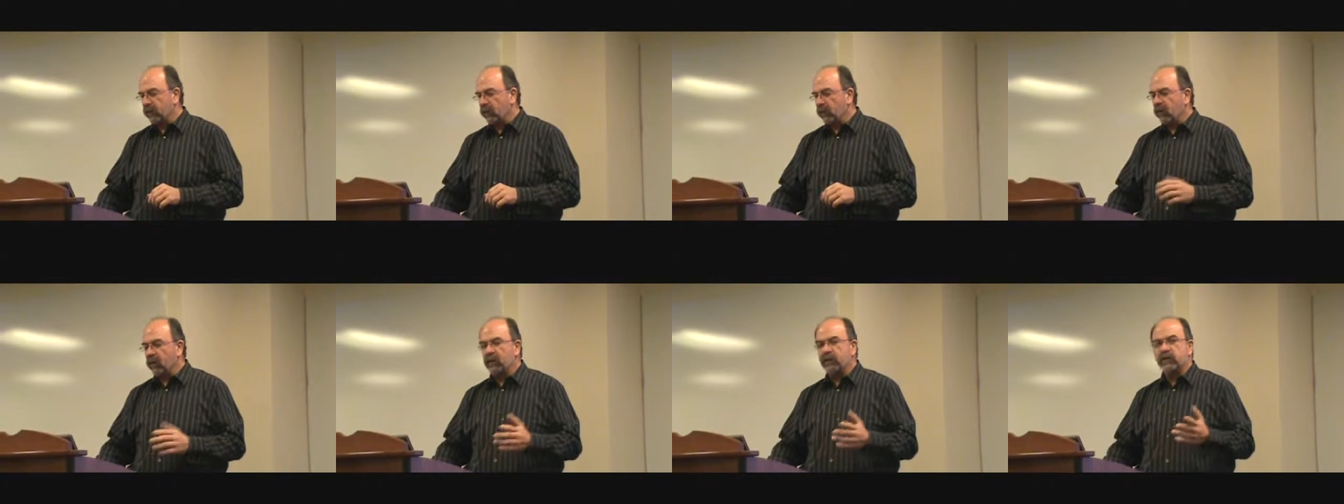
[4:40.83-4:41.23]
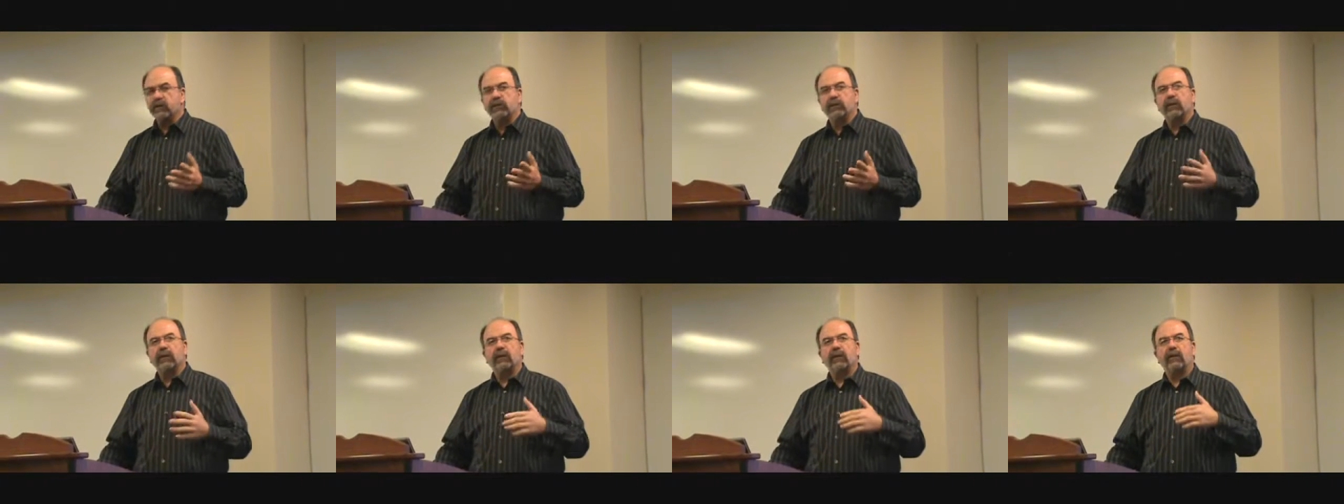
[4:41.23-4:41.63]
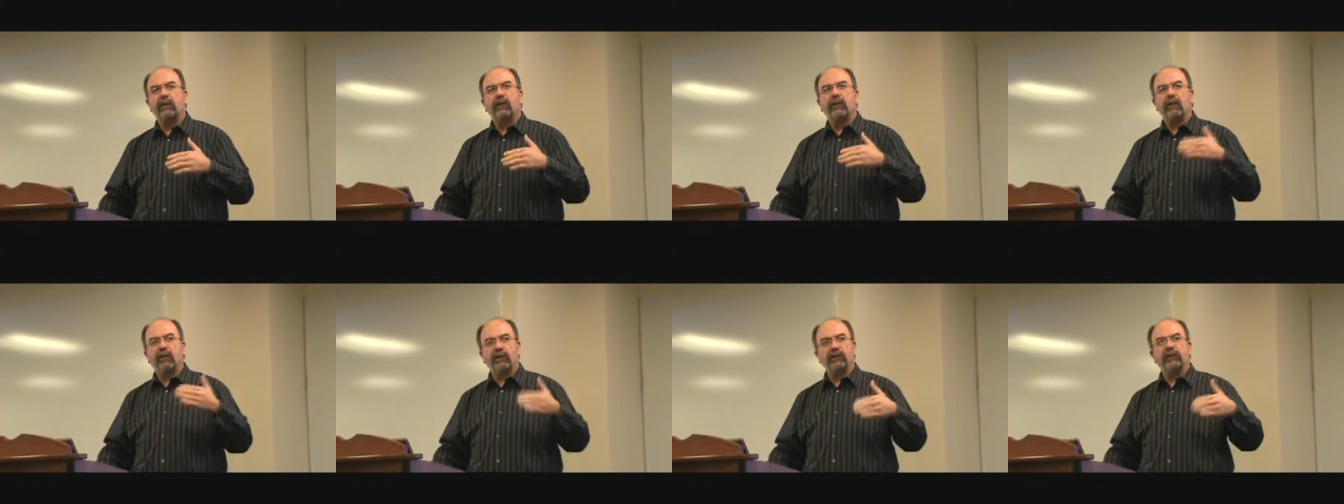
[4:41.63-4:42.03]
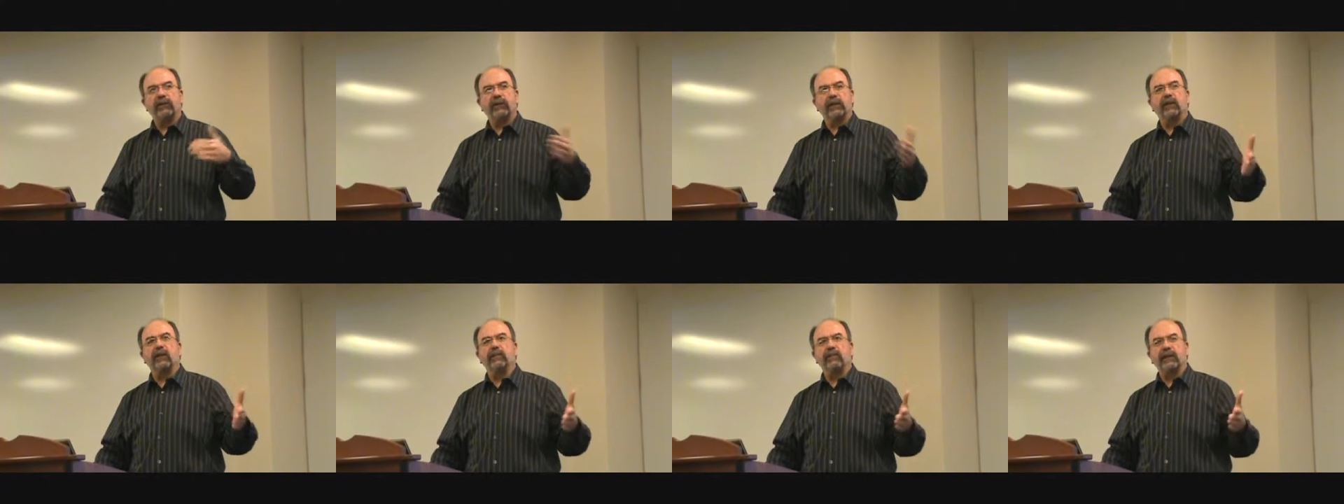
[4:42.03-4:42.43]
large,
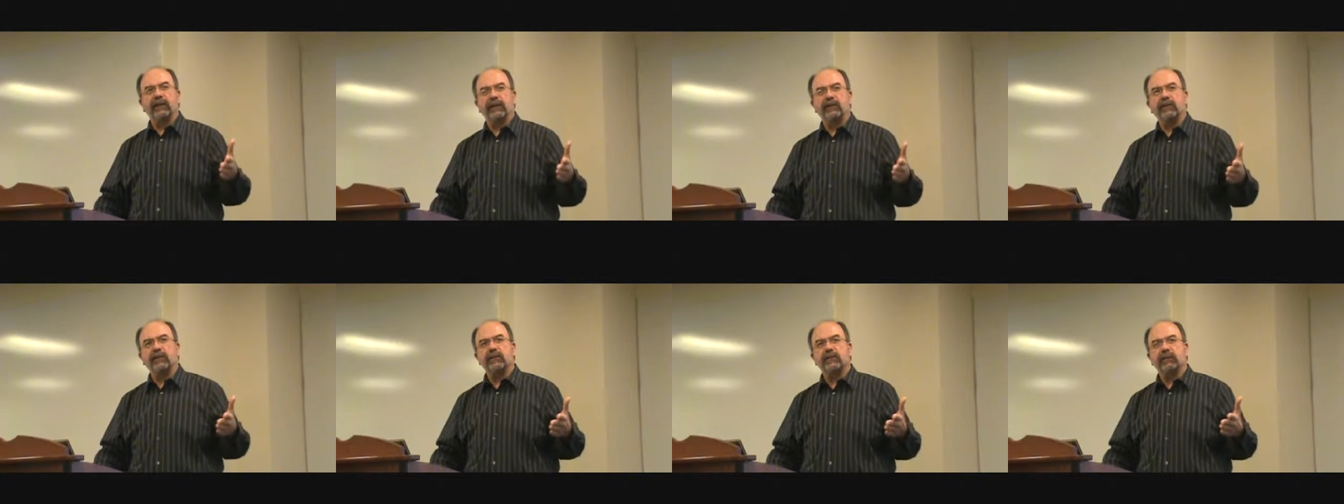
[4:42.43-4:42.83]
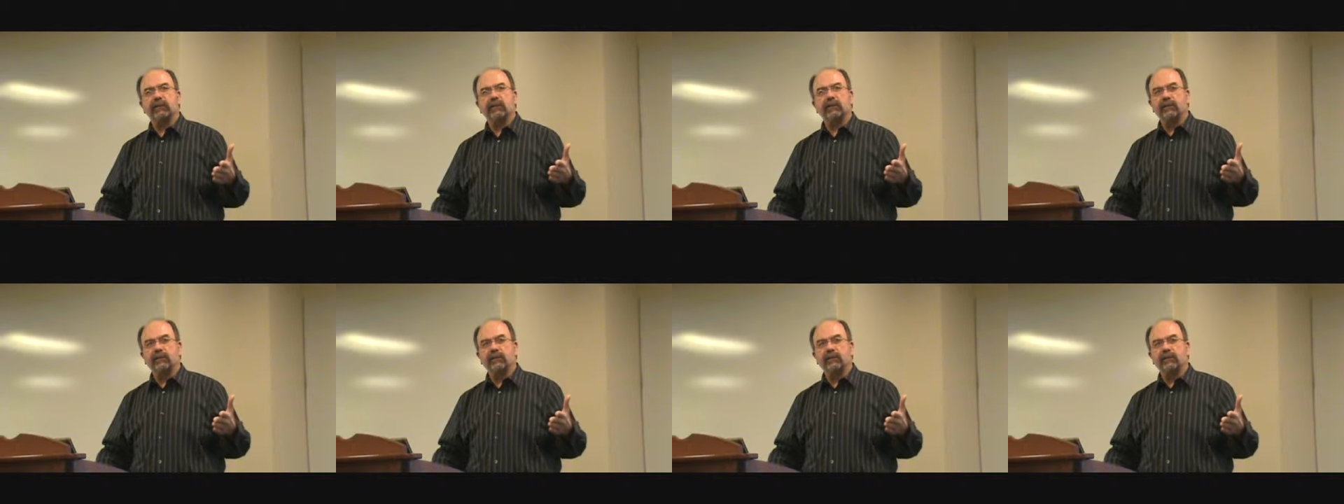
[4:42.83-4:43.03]
older companies.